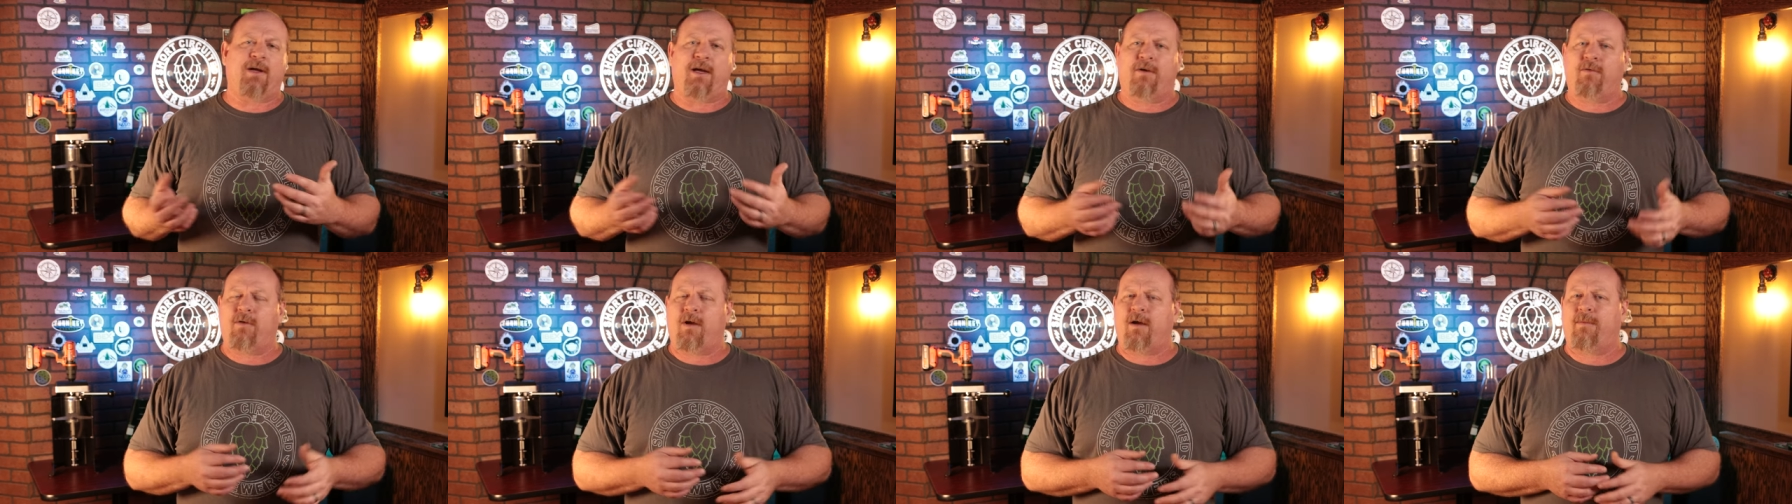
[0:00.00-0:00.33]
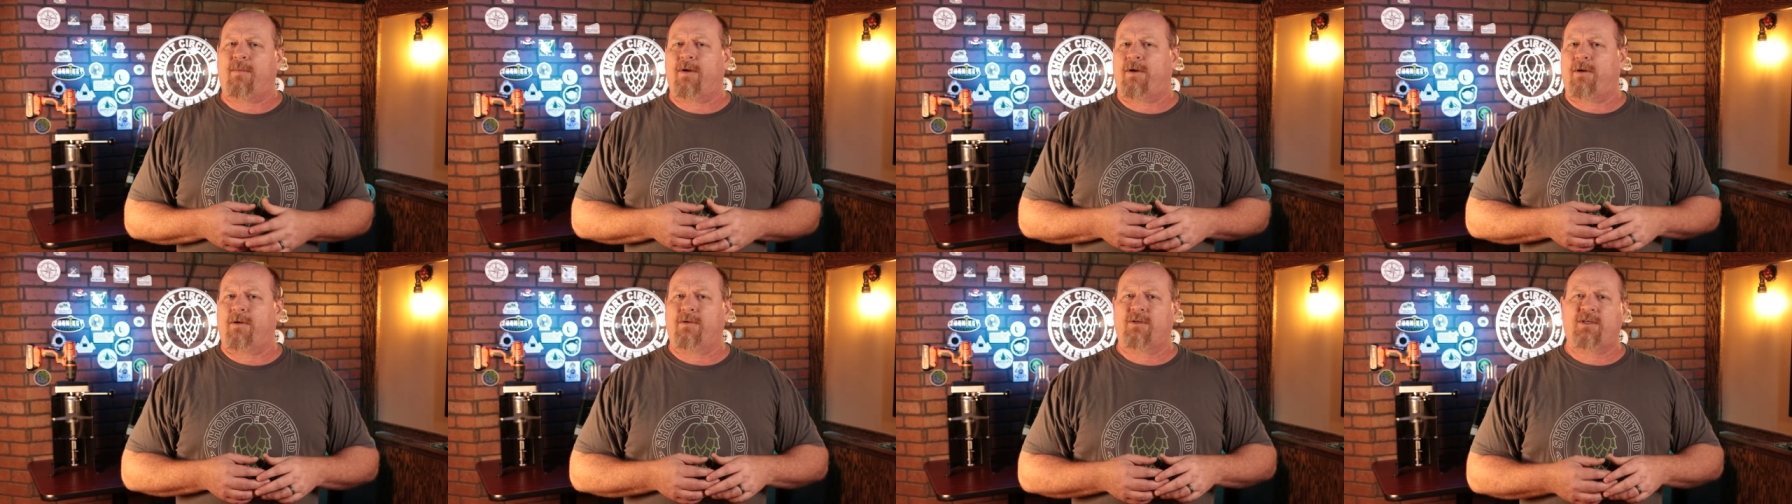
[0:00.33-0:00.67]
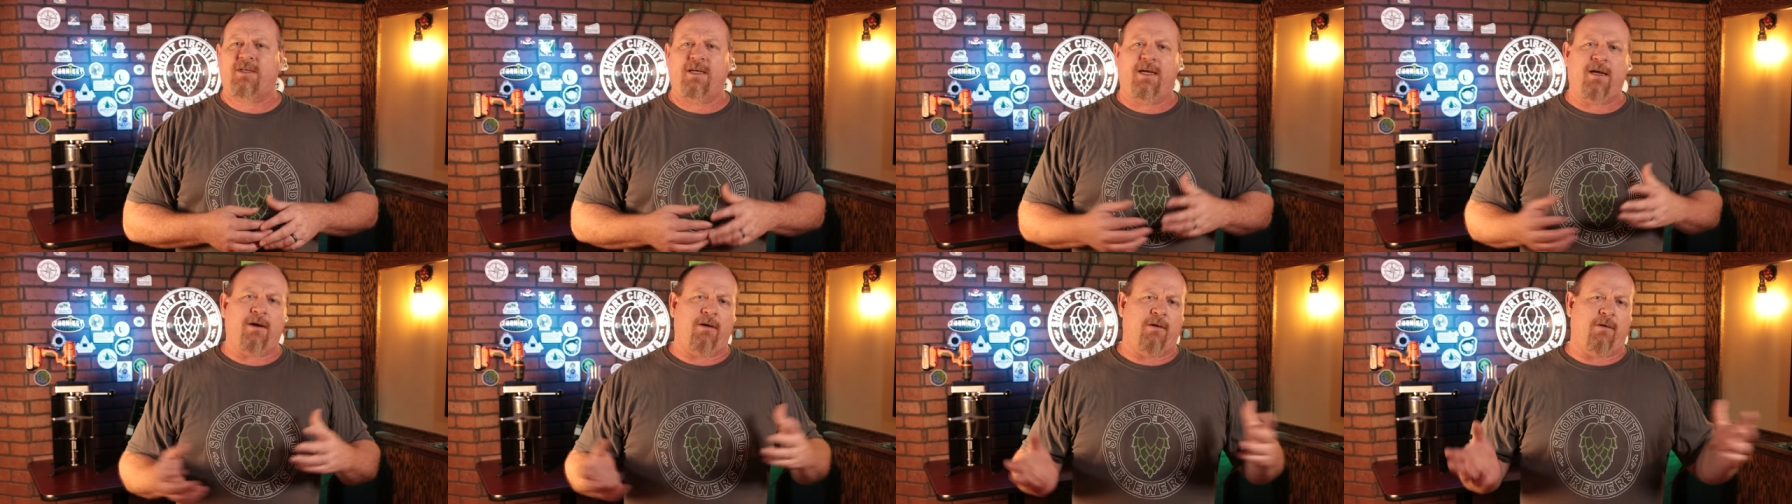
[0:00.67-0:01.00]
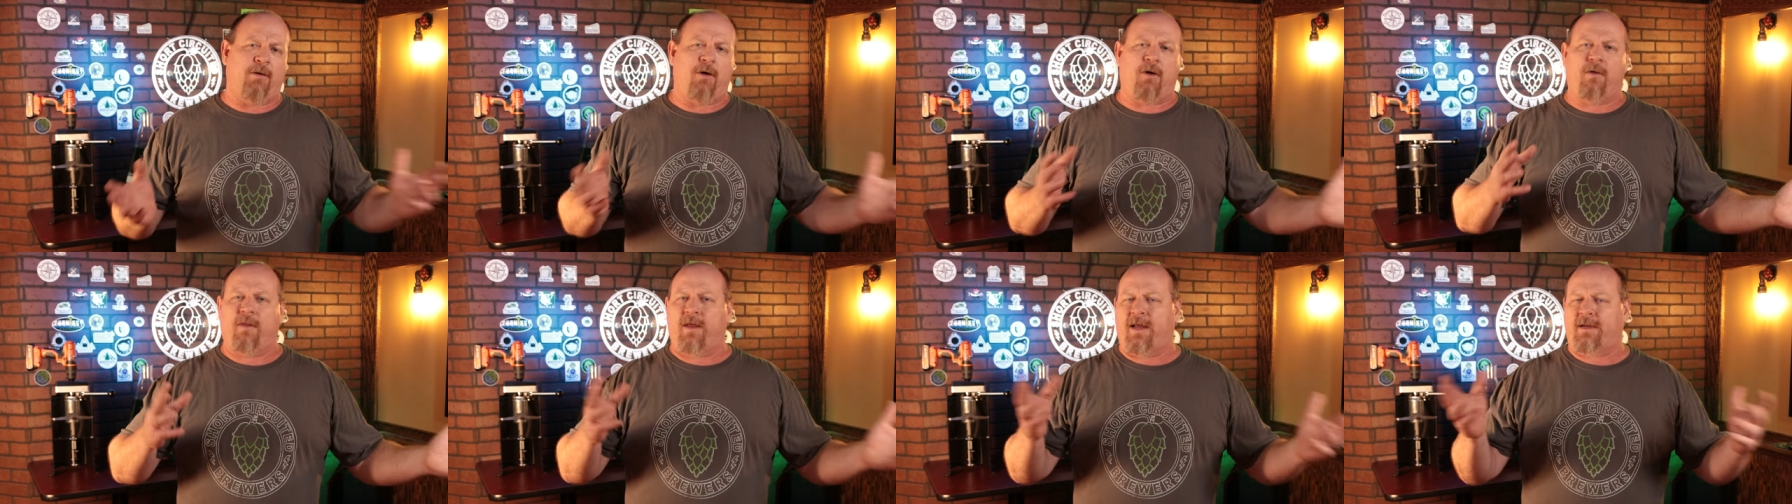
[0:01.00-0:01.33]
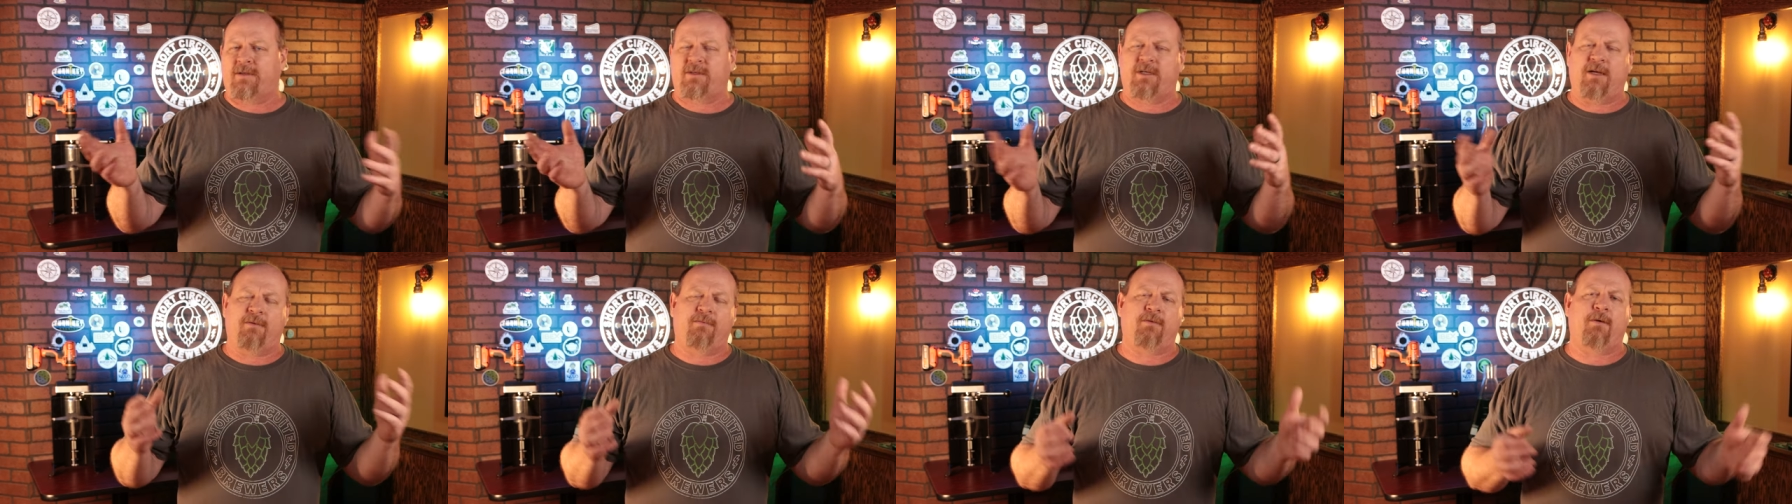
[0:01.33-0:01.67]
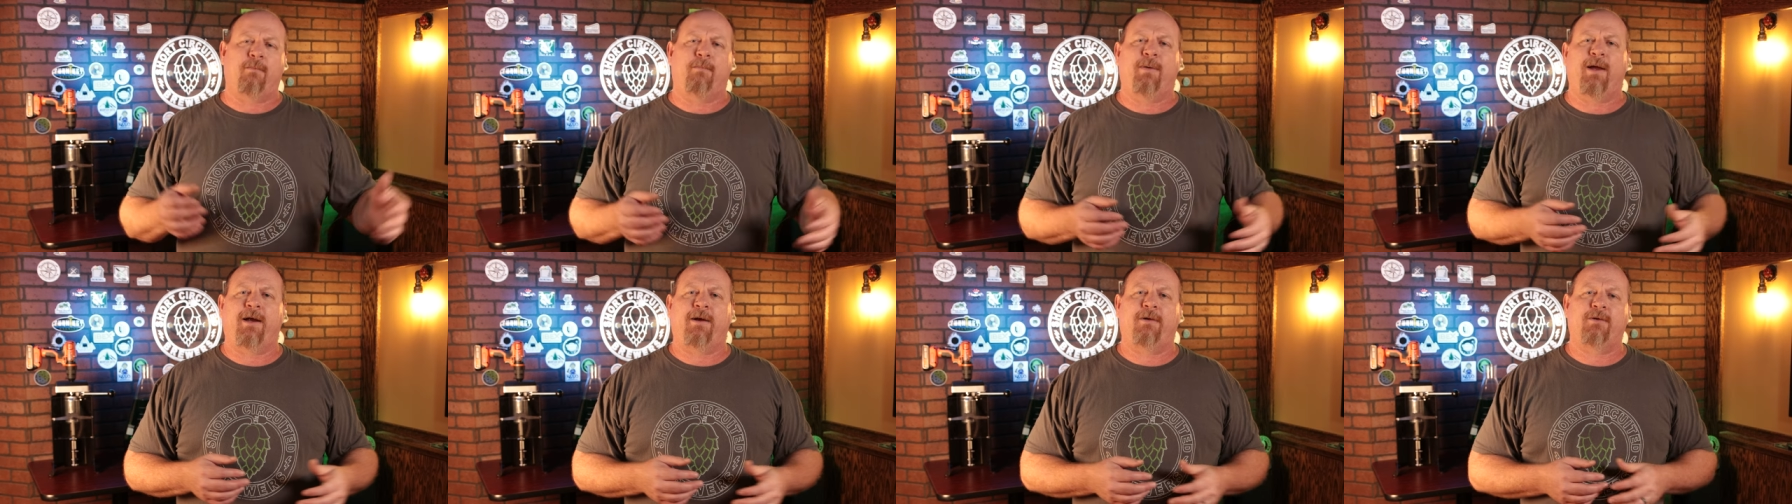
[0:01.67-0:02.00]
hydrometer and see how all that stuff
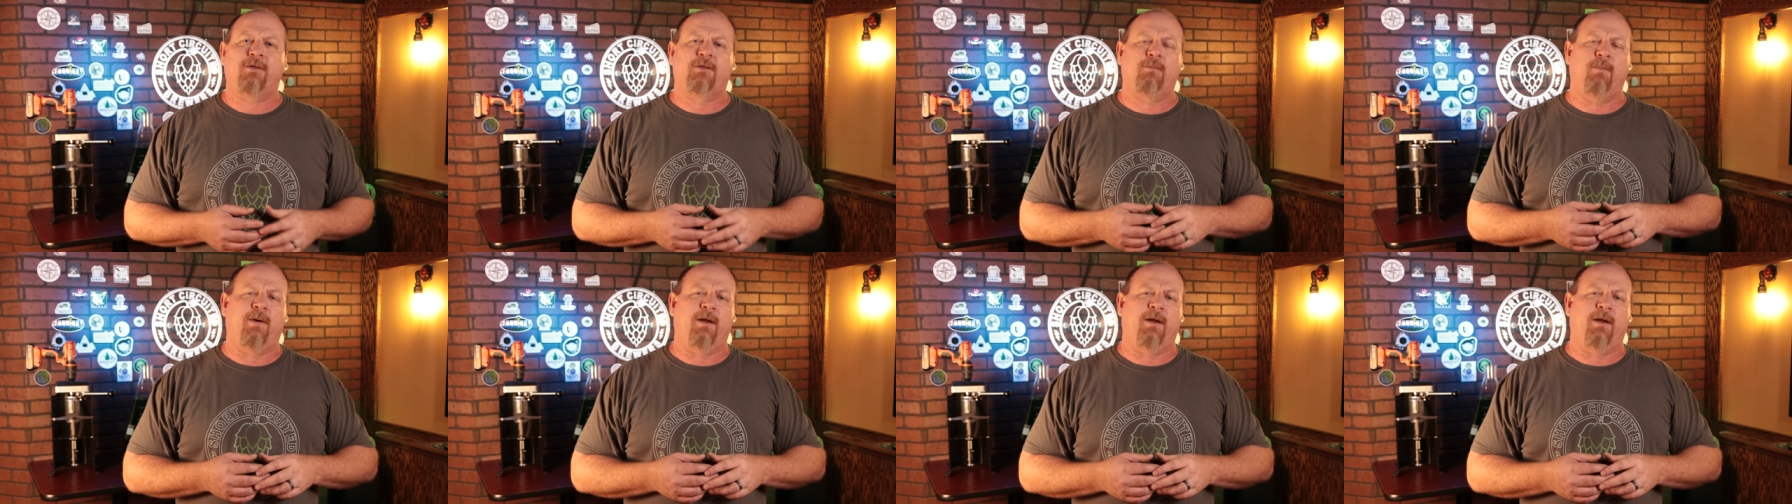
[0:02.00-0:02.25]
compares.